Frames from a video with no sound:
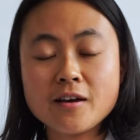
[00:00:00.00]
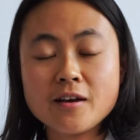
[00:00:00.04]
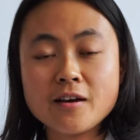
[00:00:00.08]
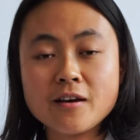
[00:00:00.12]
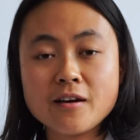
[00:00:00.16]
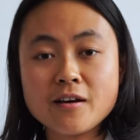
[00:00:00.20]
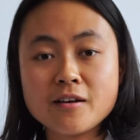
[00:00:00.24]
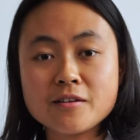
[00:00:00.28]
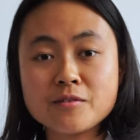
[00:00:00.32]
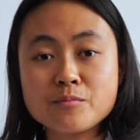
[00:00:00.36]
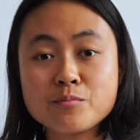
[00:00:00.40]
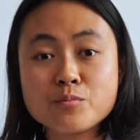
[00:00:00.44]

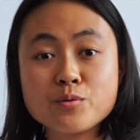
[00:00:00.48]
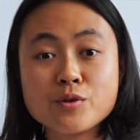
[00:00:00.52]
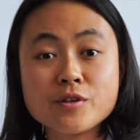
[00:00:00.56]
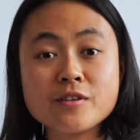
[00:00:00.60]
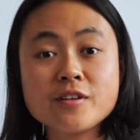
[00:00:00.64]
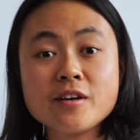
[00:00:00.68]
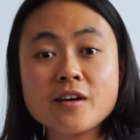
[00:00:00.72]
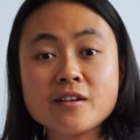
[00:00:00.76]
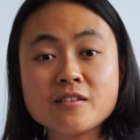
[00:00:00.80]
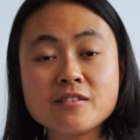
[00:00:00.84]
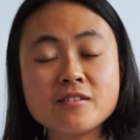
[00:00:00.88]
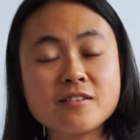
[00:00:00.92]
and
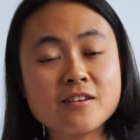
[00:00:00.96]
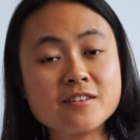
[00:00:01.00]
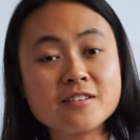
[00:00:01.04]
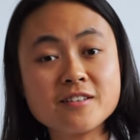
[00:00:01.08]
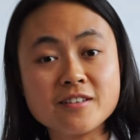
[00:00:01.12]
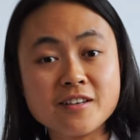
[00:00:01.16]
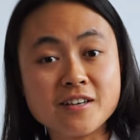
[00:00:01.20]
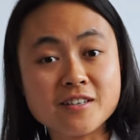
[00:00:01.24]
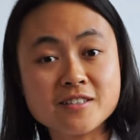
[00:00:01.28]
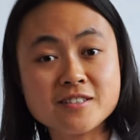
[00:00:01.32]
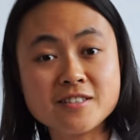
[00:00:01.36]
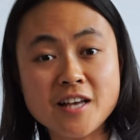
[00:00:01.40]
pretend nothing
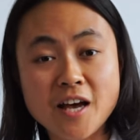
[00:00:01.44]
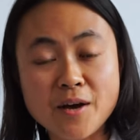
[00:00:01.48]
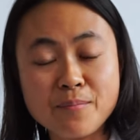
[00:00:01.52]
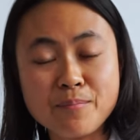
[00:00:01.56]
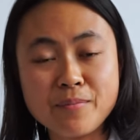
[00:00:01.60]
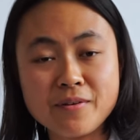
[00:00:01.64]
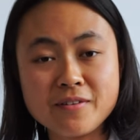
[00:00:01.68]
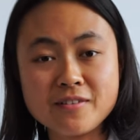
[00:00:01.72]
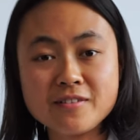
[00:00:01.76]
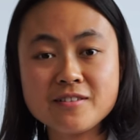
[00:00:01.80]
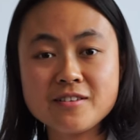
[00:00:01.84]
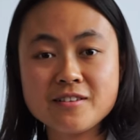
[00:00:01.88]
has
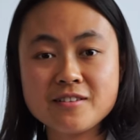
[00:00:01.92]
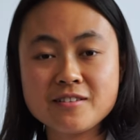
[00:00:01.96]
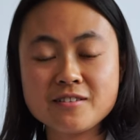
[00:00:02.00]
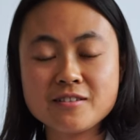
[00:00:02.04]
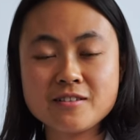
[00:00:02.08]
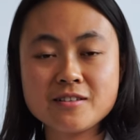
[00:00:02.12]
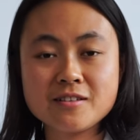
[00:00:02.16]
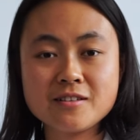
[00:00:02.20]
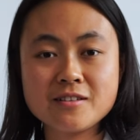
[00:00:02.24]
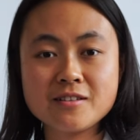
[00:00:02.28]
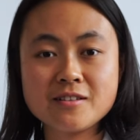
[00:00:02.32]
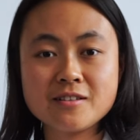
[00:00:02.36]
happened.
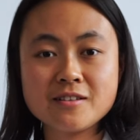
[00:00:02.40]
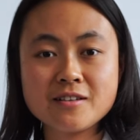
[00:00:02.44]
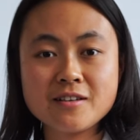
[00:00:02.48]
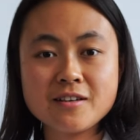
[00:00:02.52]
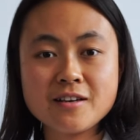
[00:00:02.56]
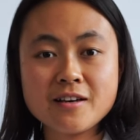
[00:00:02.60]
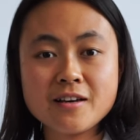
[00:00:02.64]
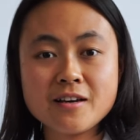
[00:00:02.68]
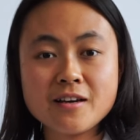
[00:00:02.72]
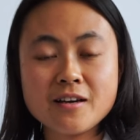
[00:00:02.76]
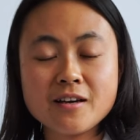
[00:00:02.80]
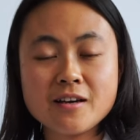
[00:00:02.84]

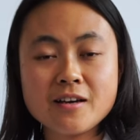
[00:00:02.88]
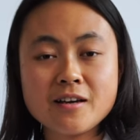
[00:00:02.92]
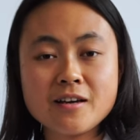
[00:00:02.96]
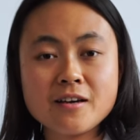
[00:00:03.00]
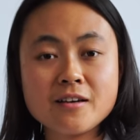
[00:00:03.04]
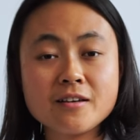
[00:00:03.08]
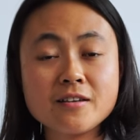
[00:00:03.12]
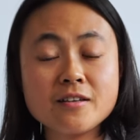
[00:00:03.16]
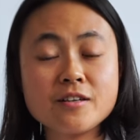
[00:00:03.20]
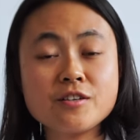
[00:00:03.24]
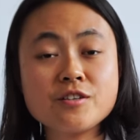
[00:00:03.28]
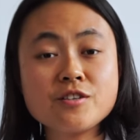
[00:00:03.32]

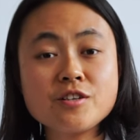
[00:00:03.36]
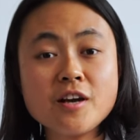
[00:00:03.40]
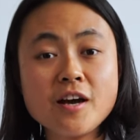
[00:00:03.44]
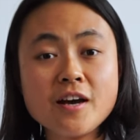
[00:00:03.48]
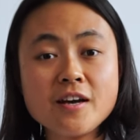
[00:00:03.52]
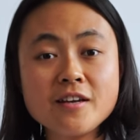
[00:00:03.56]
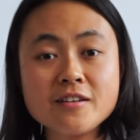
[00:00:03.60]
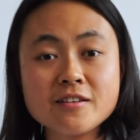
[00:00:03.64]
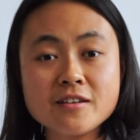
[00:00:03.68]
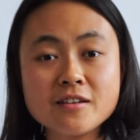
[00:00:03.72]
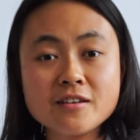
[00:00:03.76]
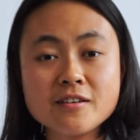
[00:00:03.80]
In
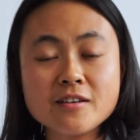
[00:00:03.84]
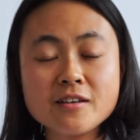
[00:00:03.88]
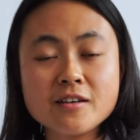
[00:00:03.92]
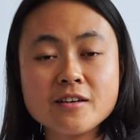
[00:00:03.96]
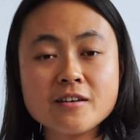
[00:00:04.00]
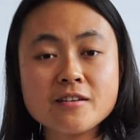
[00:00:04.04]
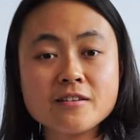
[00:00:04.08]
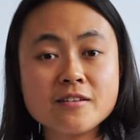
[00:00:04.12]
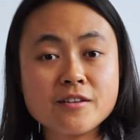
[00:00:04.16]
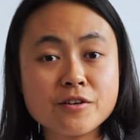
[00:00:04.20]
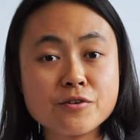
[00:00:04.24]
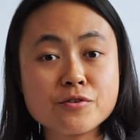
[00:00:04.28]
China,
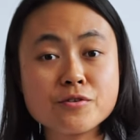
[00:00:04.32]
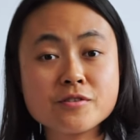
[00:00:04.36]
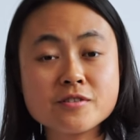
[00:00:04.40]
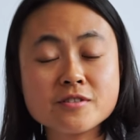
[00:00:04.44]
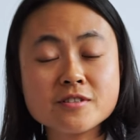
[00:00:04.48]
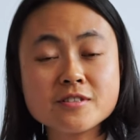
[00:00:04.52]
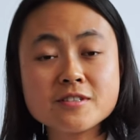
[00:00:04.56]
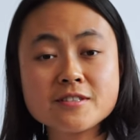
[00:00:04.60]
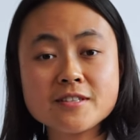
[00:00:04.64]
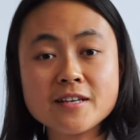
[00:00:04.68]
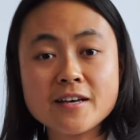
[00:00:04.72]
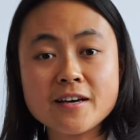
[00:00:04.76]
there is a
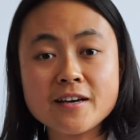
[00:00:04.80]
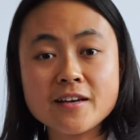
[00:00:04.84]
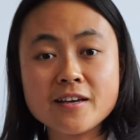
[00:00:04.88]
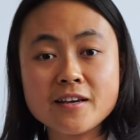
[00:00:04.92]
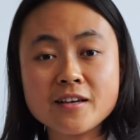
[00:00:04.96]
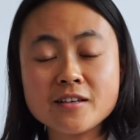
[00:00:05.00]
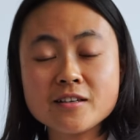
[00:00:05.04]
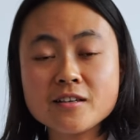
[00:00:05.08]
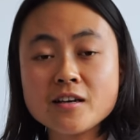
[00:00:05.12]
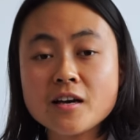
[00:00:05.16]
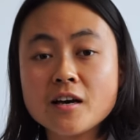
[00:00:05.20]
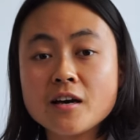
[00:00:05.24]

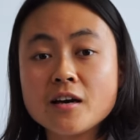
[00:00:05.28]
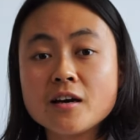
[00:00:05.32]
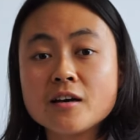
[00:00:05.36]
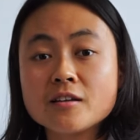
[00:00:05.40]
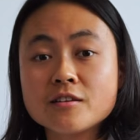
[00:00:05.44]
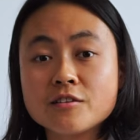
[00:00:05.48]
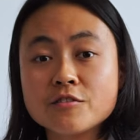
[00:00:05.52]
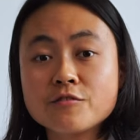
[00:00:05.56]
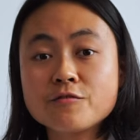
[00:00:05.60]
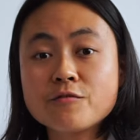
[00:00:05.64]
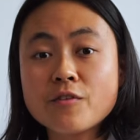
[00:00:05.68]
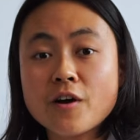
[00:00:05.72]
saying,
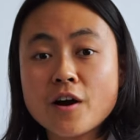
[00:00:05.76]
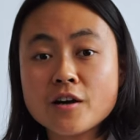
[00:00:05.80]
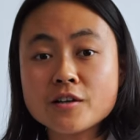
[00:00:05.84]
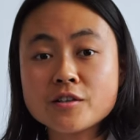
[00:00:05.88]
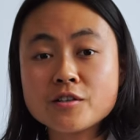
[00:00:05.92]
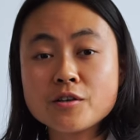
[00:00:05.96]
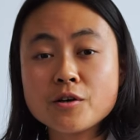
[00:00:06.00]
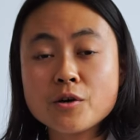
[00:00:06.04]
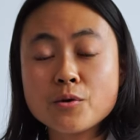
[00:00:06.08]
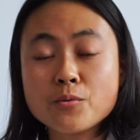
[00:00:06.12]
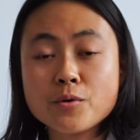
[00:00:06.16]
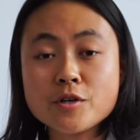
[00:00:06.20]
the fart
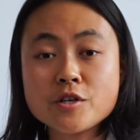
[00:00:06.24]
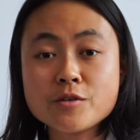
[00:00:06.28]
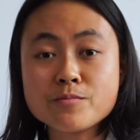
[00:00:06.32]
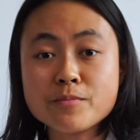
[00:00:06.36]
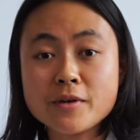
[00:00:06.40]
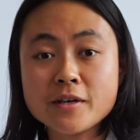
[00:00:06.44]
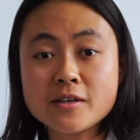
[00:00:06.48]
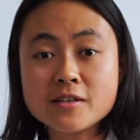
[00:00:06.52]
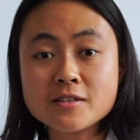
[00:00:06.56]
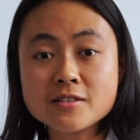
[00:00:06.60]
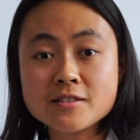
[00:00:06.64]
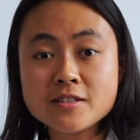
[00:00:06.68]
which
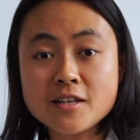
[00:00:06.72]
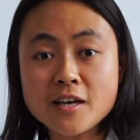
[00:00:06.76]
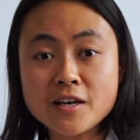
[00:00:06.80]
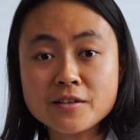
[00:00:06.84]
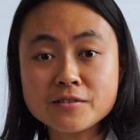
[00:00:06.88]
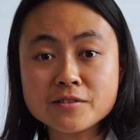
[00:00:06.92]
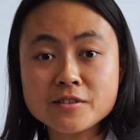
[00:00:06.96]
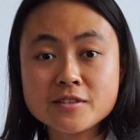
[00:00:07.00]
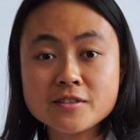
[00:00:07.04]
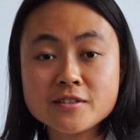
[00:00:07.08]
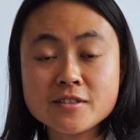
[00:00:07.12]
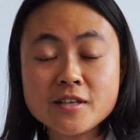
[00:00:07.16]
makes a
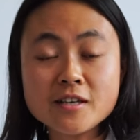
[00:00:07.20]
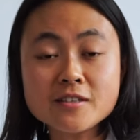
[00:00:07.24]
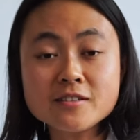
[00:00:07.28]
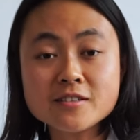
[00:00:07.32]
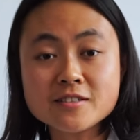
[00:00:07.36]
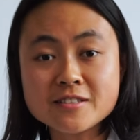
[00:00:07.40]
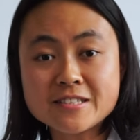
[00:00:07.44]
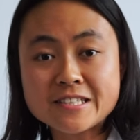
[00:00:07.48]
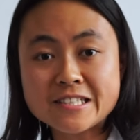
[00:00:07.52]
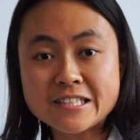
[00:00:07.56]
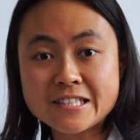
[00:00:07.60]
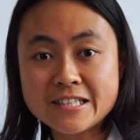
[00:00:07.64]
sound
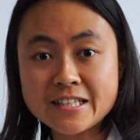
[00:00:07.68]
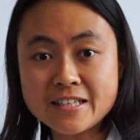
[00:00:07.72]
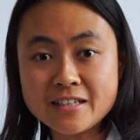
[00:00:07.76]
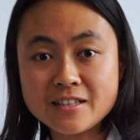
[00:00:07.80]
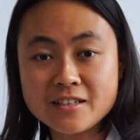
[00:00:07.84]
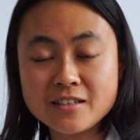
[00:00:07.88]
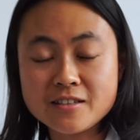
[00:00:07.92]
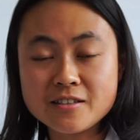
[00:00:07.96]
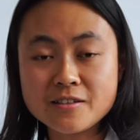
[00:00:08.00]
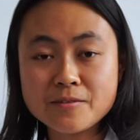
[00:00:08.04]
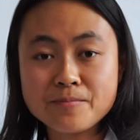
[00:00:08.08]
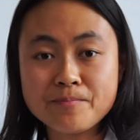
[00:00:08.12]
doesn't
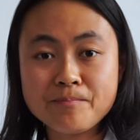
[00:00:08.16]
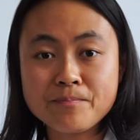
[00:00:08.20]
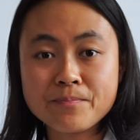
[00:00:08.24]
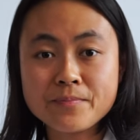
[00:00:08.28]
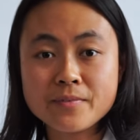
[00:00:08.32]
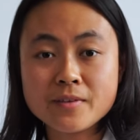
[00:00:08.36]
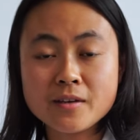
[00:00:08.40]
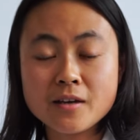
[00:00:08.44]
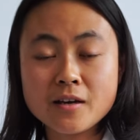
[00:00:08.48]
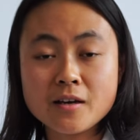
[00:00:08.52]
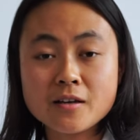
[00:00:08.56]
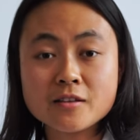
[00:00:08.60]
stink.
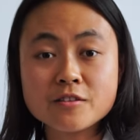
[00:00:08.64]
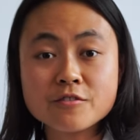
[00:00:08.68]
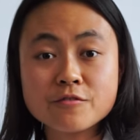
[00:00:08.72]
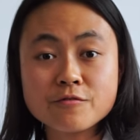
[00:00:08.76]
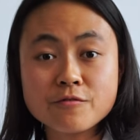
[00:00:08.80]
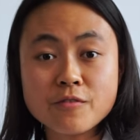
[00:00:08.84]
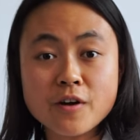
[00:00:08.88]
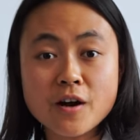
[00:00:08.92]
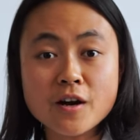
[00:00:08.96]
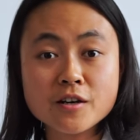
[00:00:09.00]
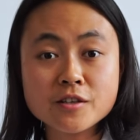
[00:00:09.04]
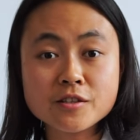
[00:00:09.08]
The
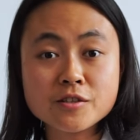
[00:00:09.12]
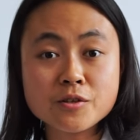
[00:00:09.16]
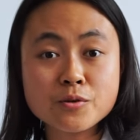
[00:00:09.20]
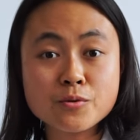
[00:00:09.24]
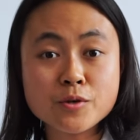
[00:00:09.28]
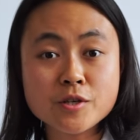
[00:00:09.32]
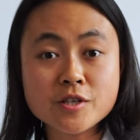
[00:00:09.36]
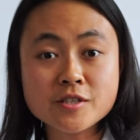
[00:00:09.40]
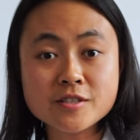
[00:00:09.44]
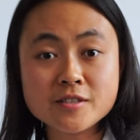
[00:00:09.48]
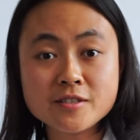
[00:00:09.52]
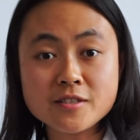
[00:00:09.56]
fart
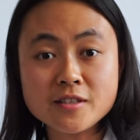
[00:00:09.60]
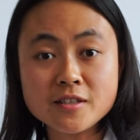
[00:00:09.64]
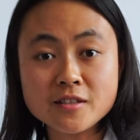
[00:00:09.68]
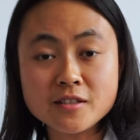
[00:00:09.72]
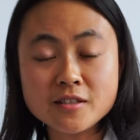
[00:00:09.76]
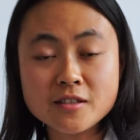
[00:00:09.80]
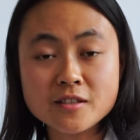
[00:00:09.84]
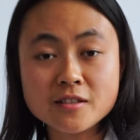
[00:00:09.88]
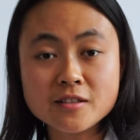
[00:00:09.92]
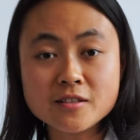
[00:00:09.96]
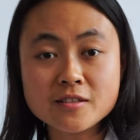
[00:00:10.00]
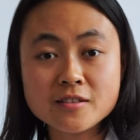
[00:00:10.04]
which
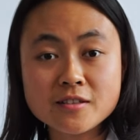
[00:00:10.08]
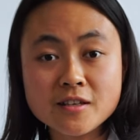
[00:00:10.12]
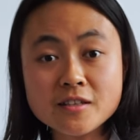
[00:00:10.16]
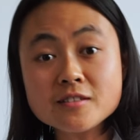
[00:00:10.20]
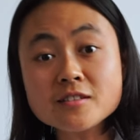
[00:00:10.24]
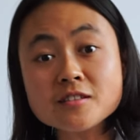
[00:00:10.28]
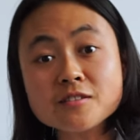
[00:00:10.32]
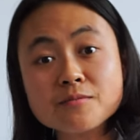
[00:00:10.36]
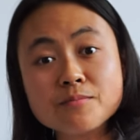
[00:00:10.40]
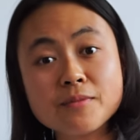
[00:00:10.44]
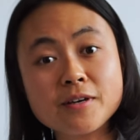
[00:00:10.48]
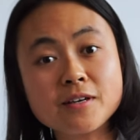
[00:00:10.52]
stinks
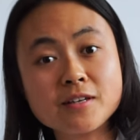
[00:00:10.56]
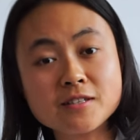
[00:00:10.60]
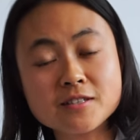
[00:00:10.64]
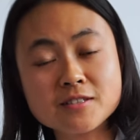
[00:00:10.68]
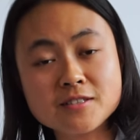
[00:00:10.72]
doesn't make a